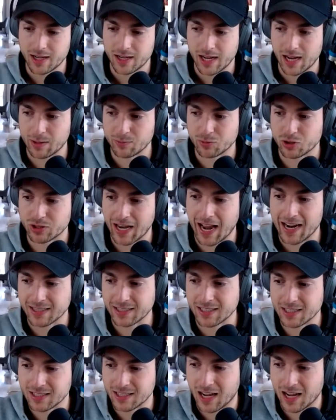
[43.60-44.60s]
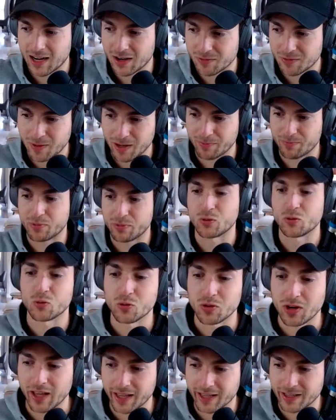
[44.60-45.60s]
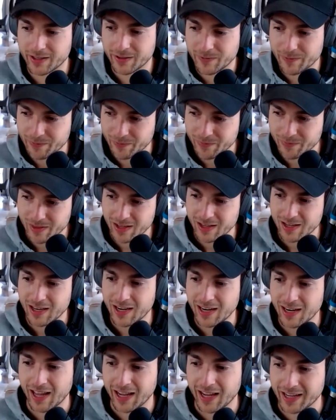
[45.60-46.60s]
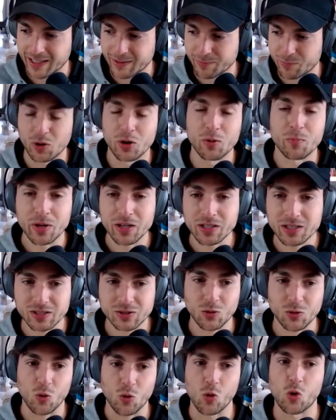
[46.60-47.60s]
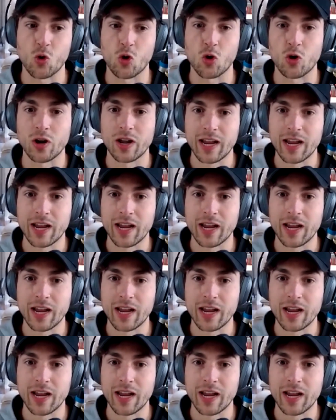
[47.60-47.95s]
I'm just acting out of my pure like purpose, or